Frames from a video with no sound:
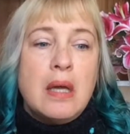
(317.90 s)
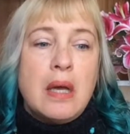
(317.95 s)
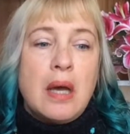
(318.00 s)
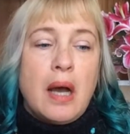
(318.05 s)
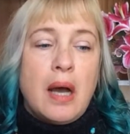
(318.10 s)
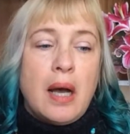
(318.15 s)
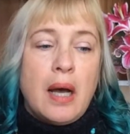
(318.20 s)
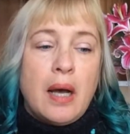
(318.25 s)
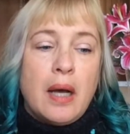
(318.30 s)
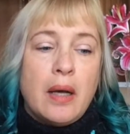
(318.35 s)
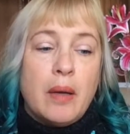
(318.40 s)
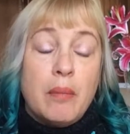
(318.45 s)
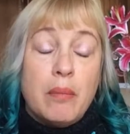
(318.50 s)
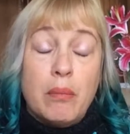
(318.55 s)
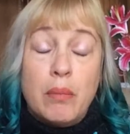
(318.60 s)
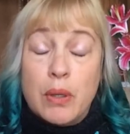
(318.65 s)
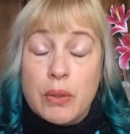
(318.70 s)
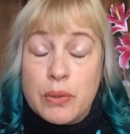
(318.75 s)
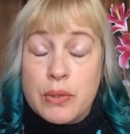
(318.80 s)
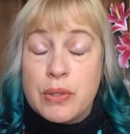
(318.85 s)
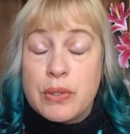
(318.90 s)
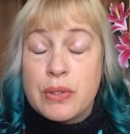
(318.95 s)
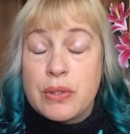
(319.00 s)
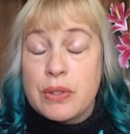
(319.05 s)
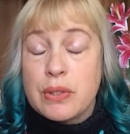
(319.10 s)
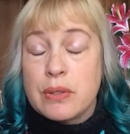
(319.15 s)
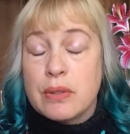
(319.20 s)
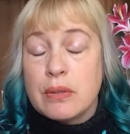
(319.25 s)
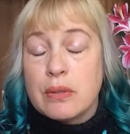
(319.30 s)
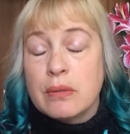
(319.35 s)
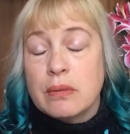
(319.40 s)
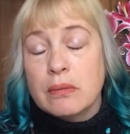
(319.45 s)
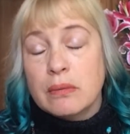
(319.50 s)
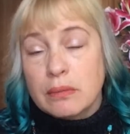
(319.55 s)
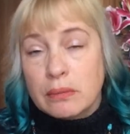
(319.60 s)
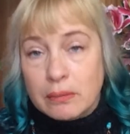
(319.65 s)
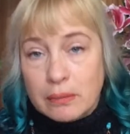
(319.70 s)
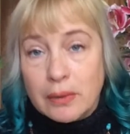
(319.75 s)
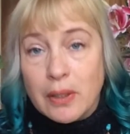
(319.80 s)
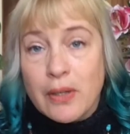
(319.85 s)
most
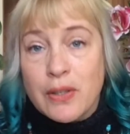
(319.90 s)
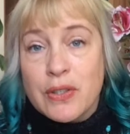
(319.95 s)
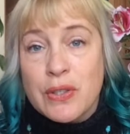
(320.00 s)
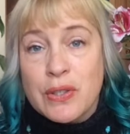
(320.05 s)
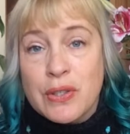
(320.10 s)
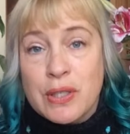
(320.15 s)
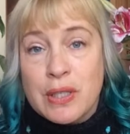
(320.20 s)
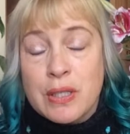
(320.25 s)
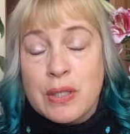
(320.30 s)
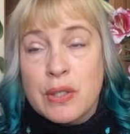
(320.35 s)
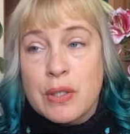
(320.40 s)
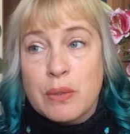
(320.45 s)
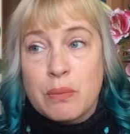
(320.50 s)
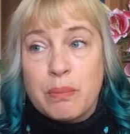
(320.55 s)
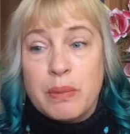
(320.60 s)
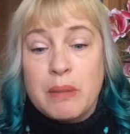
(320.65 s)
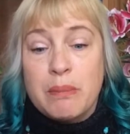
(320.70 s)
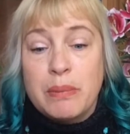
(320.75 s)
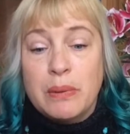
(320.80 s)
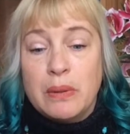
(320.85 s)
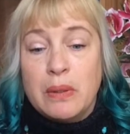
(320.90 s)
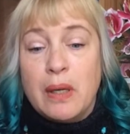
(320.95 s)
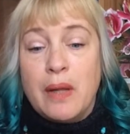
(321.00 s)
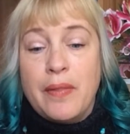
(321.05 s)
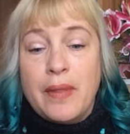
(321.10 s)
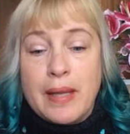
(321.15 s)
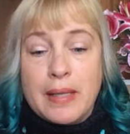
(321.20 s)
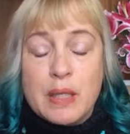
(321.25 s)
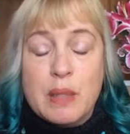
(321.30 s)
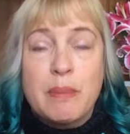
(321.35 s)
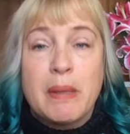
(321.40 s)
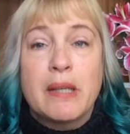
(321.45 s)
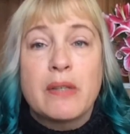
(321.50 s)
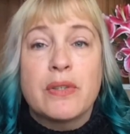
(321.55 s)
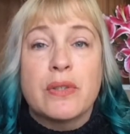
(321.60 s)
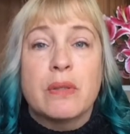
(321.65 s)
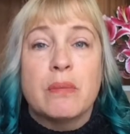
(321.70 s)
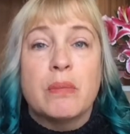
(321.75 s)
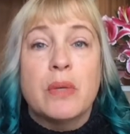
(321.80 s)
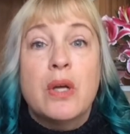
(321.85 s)
narcissists or people on that
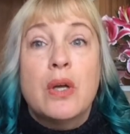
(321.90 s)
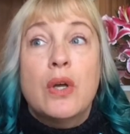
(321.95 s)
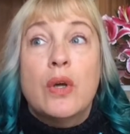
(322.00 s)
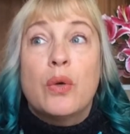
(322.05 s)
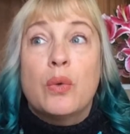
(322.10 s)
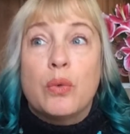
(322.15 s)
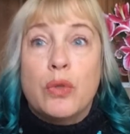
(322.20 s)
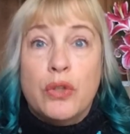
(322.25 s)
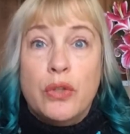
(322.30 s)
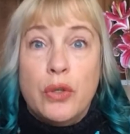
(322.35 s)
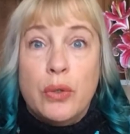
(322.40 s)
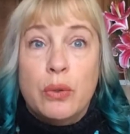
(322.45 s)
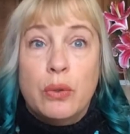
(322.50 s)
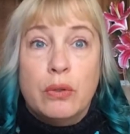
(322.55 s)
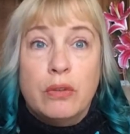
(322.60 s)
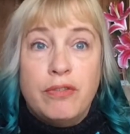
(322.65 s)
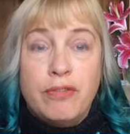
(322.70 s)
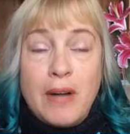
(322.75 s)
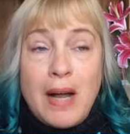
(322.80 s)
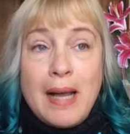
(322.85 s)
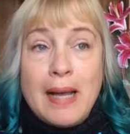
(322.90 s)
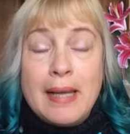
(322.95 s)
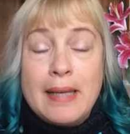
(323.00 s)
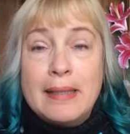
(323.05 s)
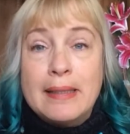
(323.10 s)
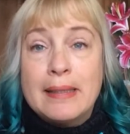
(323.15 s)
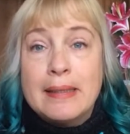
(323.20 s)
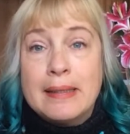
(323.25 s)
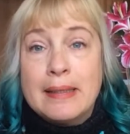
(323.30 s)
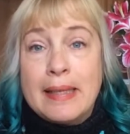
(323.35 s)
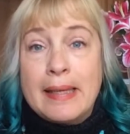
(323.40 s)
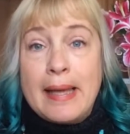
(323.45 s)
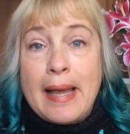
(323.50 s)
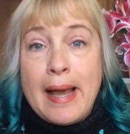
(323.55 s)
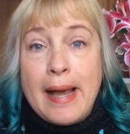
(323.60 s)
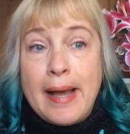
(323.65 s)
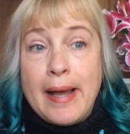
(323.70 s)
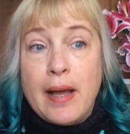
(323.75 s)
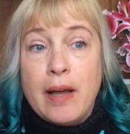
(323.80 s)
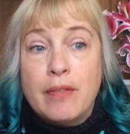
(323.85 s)
spectrum, you'll find that they
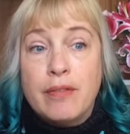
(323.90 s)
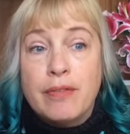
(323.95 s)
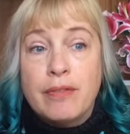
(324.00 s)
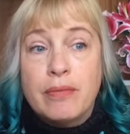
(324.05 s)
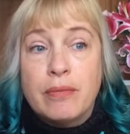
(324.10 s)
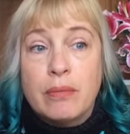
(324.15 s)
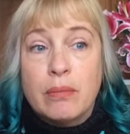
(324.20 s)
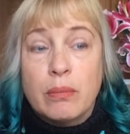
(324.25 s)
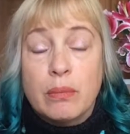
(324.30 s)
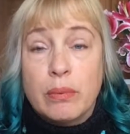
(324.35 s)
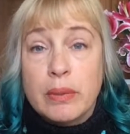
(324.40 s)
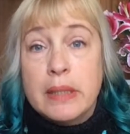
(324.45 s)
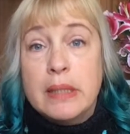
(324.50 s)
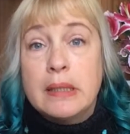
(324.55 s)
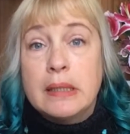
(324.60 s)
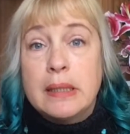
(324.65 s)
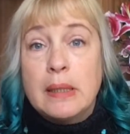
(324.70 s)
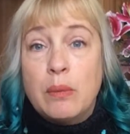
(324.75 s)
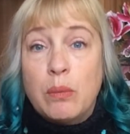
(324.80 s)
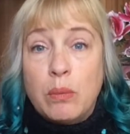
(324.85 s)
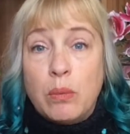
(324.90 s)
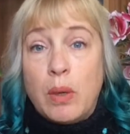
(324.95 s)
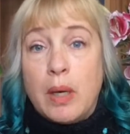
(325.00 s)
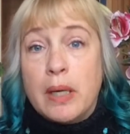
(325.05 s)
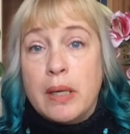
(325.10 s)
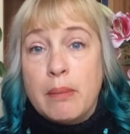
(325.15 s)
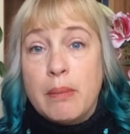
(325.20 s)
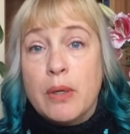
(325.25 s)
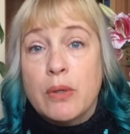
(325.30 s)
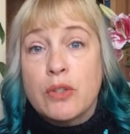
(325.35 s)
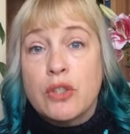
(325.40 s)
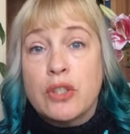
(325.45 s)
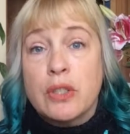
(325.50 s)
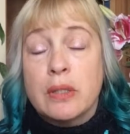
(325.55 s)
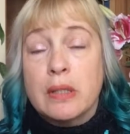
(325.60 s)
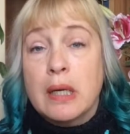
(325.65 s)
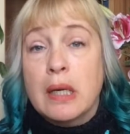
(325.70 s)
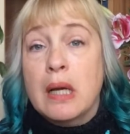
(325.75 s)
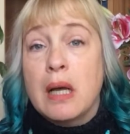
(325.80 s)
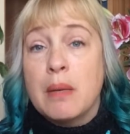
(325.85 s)
have really one
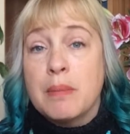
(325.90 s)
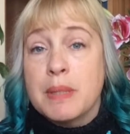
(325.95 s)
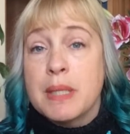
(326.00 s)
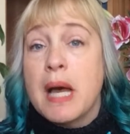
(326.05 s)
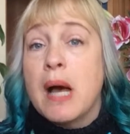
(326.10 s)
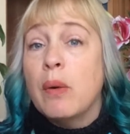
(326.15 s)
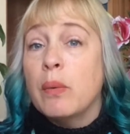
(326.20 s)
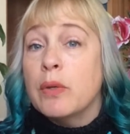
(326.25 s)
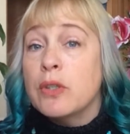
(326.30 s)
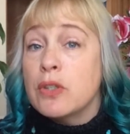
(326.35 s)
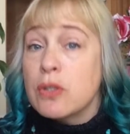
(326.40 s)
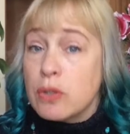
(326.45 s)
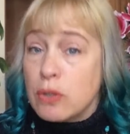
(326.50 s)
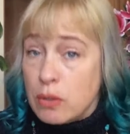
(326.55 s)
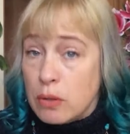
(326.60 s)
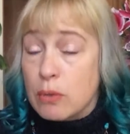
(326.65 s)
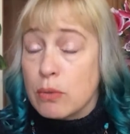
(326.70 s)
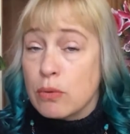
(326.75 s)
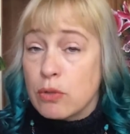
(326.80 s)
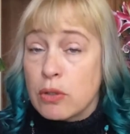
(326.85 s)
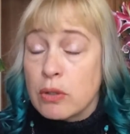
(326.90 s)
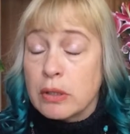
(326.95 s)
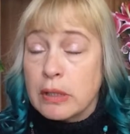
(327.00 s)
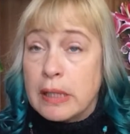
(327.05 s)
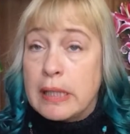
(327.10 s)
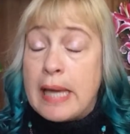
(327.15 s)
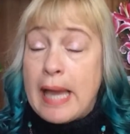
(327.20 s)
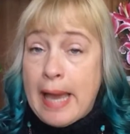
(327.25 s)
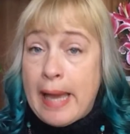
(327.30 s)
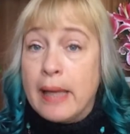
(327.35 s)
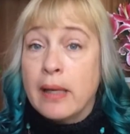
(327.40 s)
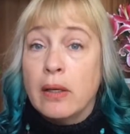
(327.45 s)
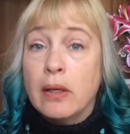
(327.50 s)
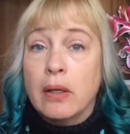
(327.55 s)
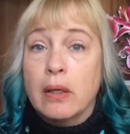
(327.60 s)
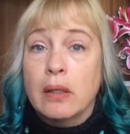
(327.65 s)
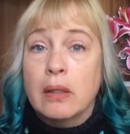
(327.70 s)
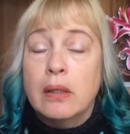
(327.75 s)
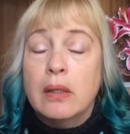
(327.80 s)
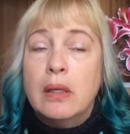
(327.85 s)
emotion that comes out, which is usually
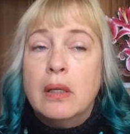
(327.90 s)
anger.